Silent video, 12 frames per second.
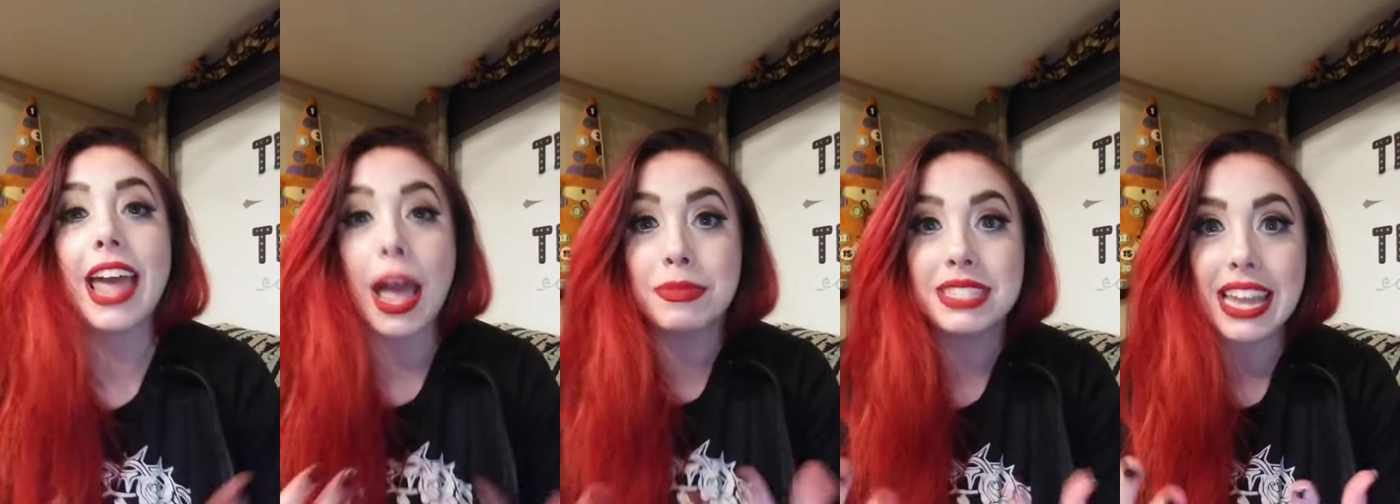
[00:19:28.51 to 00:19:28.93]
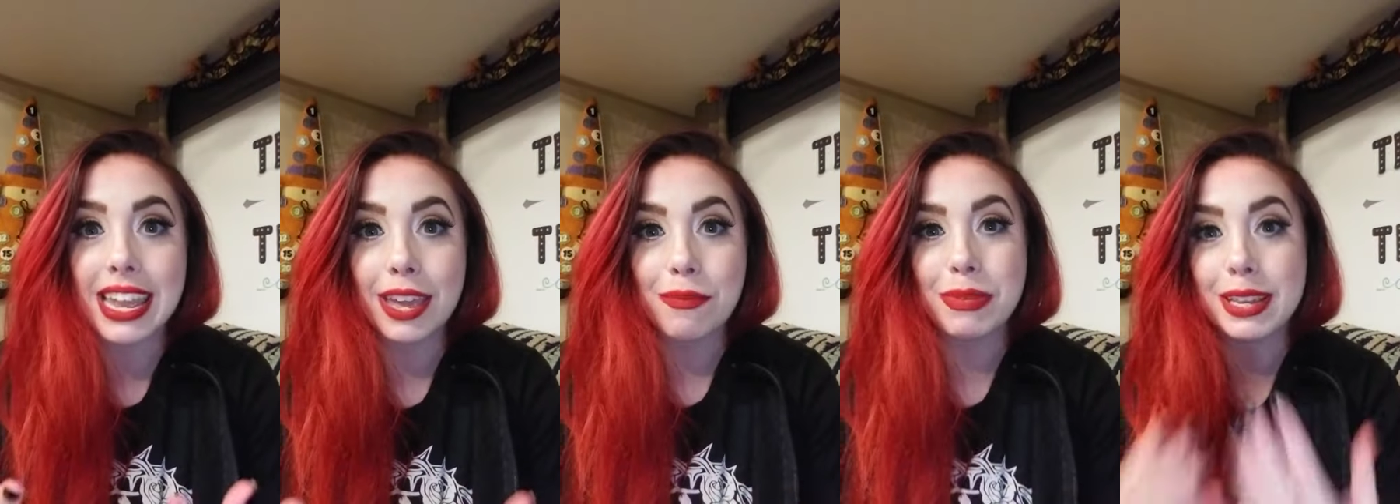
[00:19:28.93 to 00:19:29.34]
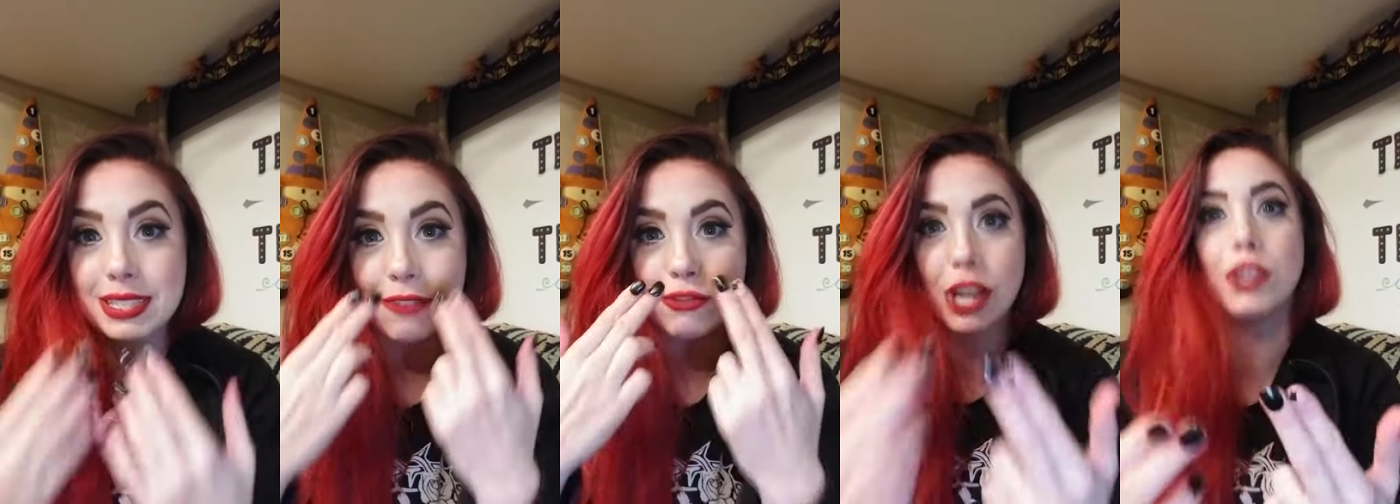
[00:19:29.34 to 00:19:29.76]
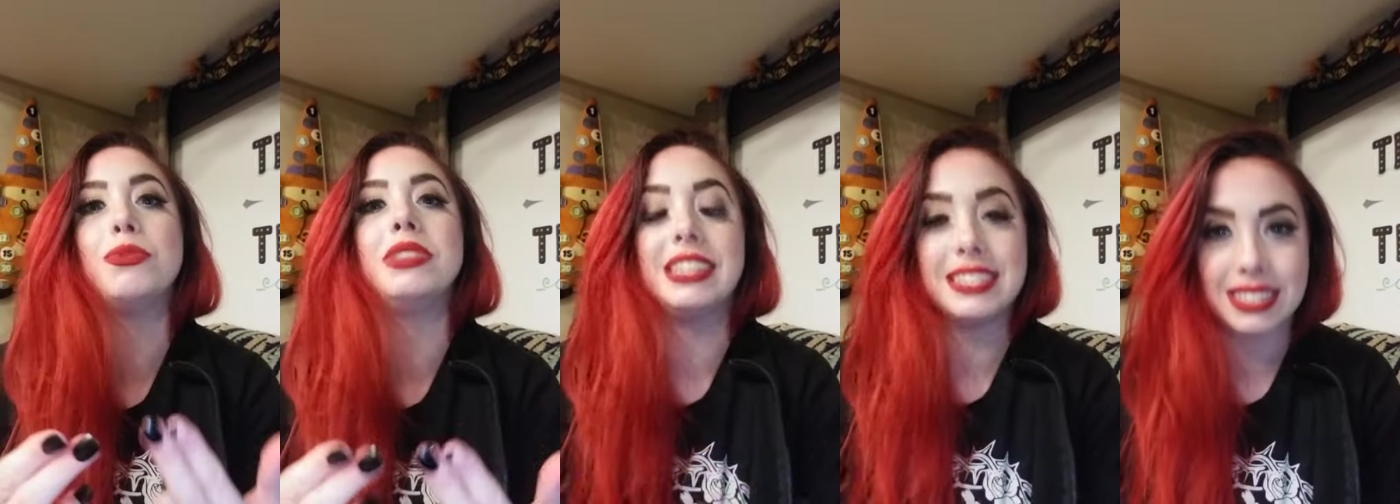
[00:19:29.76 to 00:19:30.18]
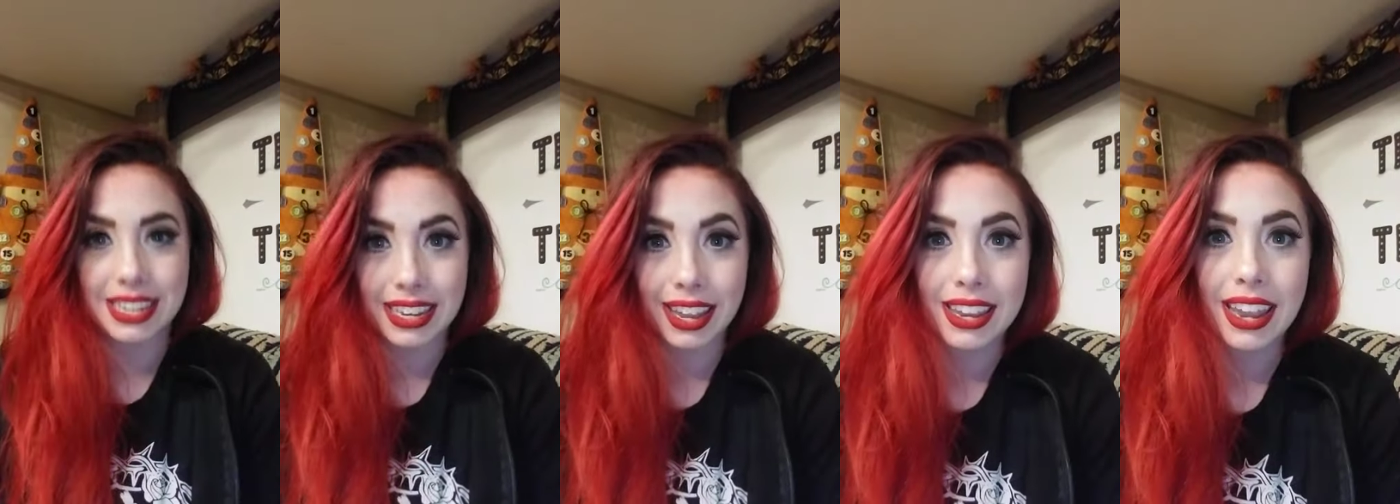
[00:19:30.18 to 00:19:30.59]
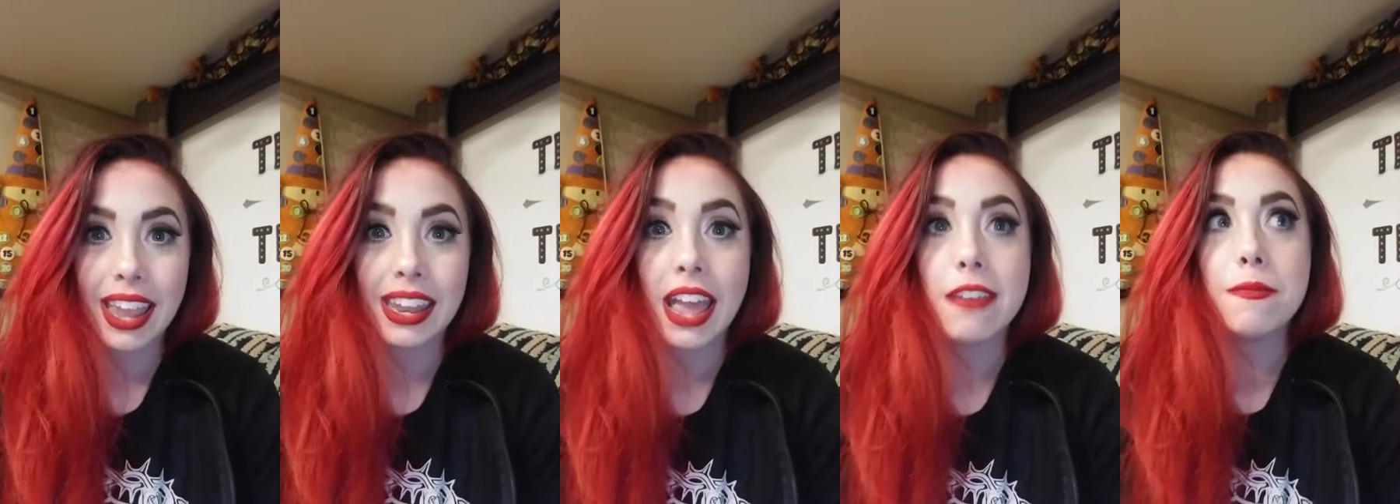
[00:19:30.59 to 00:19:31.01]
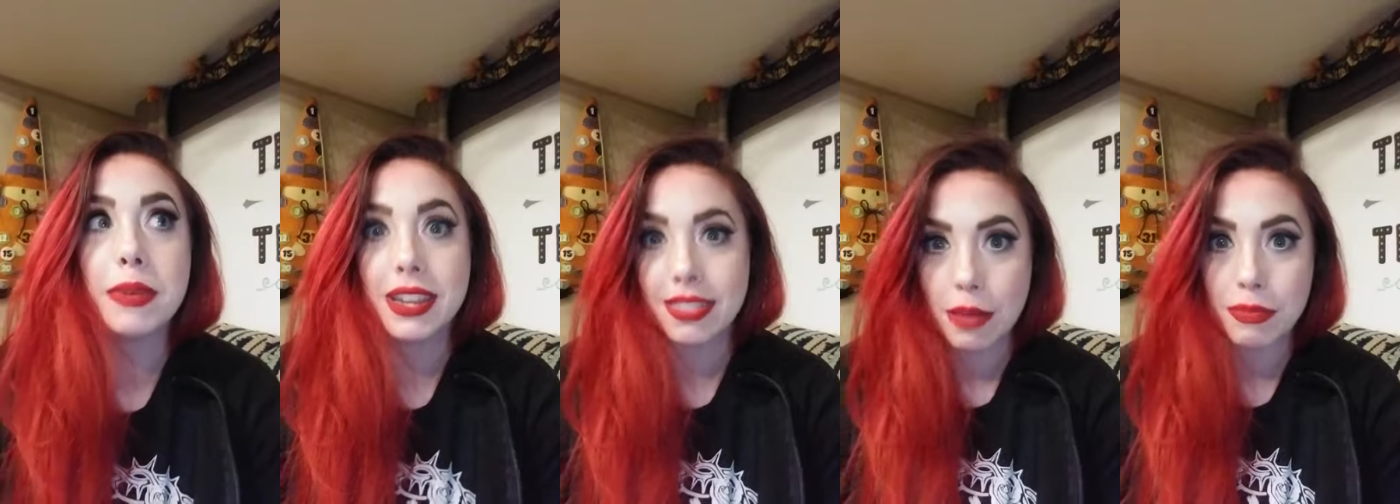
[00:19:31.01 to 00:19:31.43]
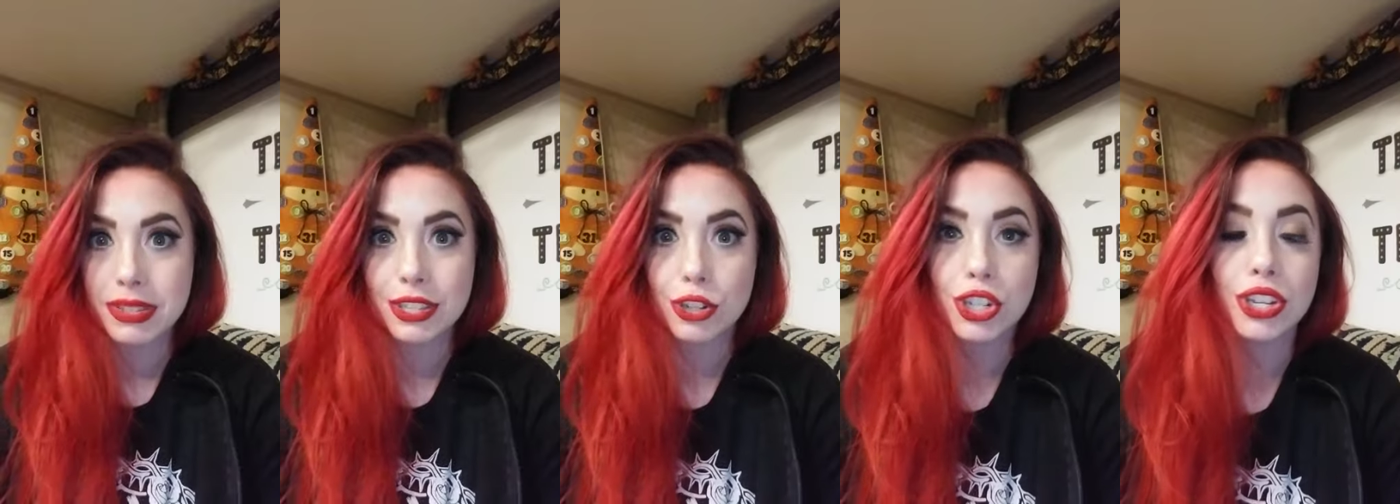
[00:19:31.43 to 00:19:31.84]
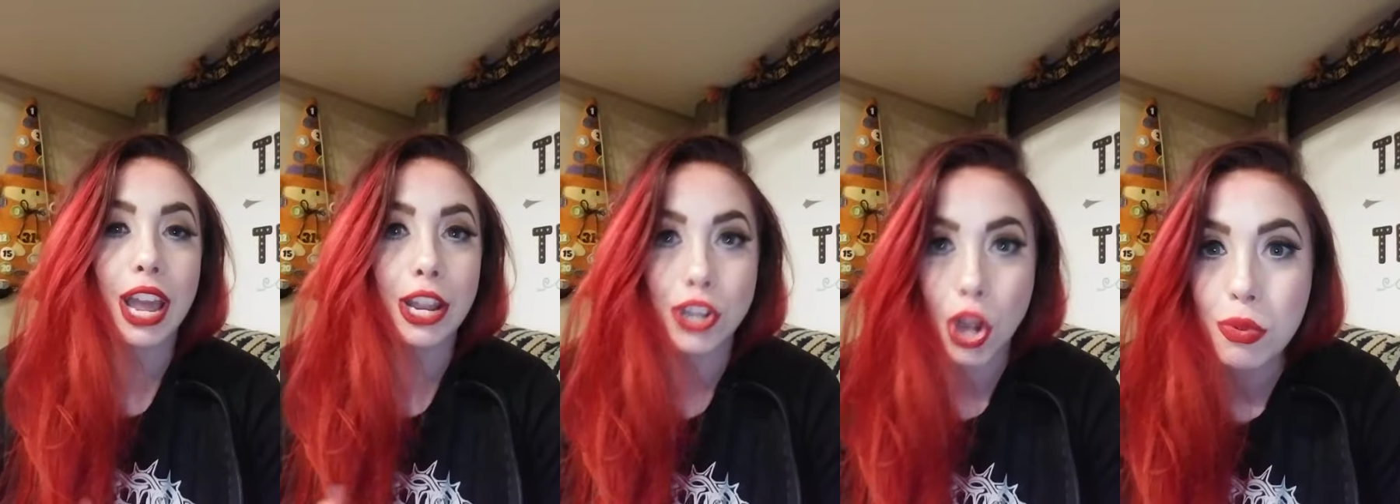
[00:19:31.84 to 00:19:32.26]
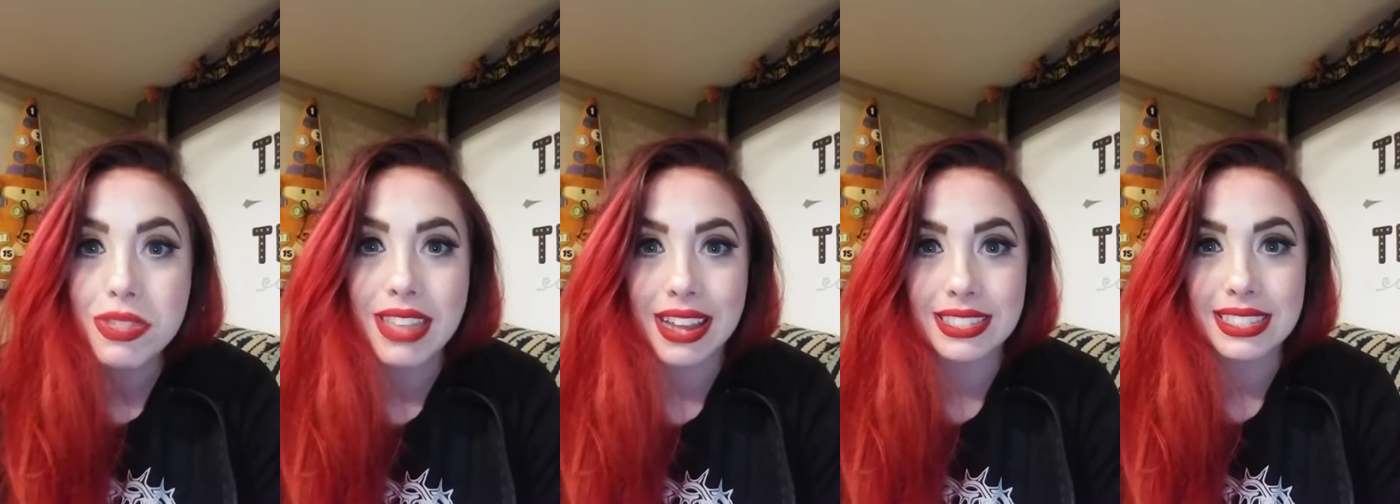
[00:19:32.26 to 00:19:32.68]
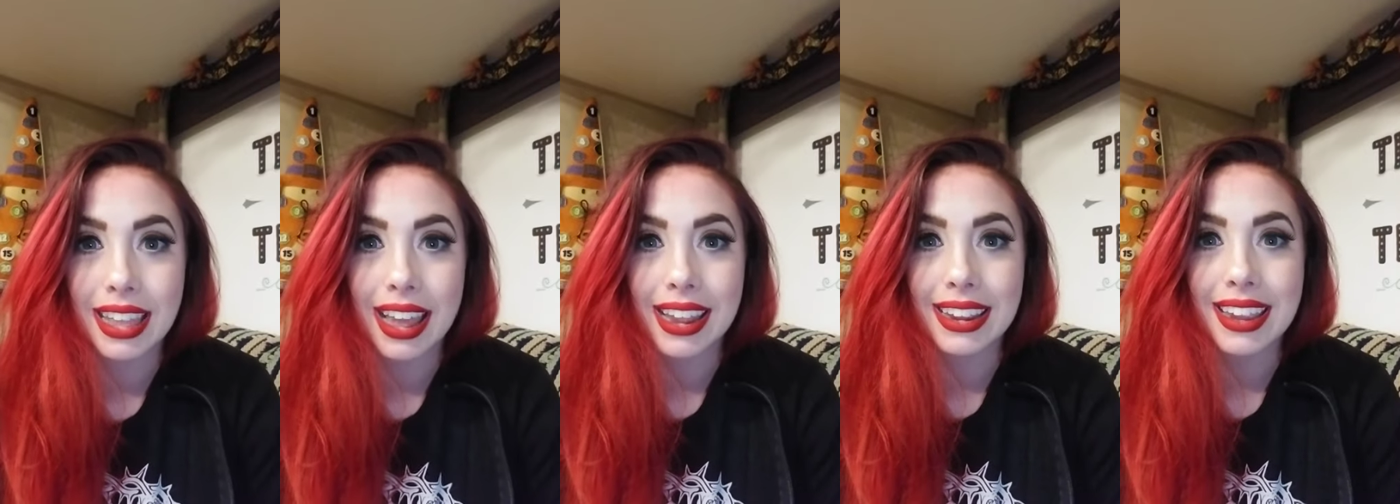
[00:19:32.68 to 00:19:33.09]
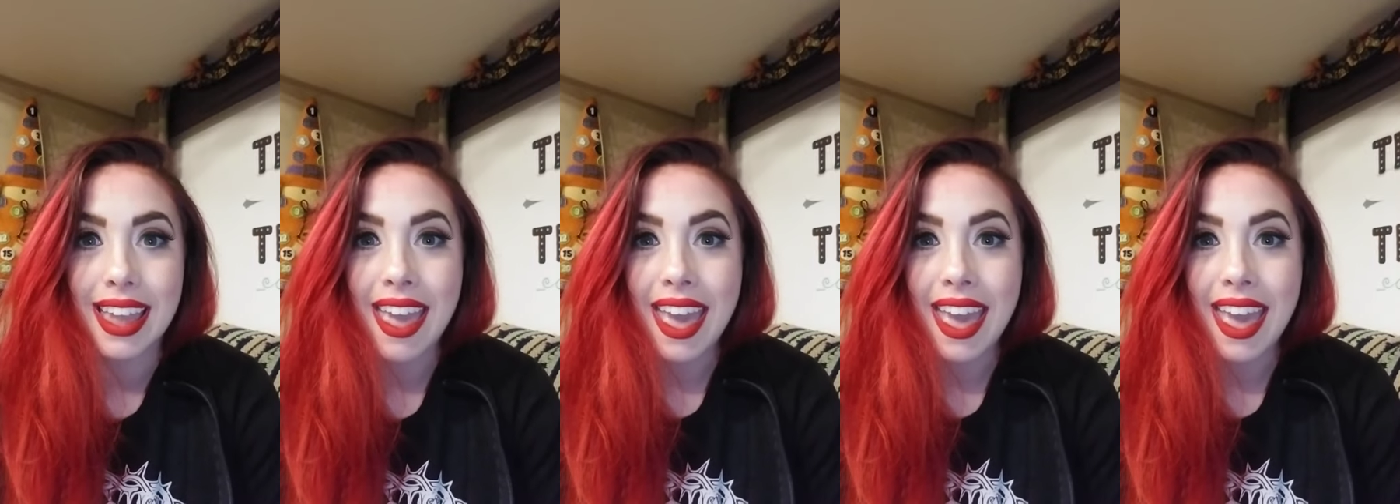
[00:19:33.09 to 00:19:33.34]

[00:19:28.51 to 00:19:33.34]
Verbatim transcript: I'm saying it because I've genuinely seen it. And I've been in that position. I know what that's like.